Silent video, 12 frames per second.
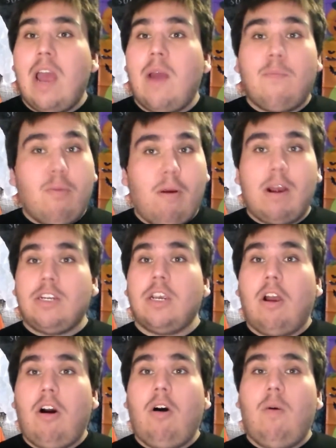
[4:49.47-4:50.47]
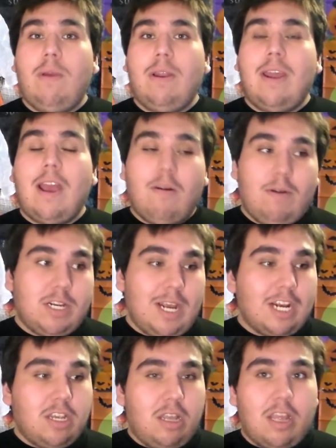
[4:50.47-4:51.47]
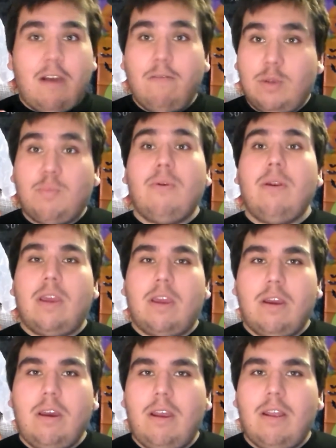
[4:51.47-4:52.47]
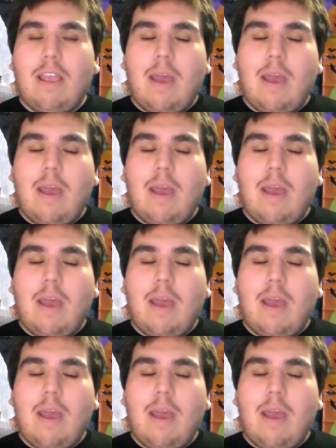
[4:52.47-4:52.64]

and Project Almanac, which I actually thought was pretty good,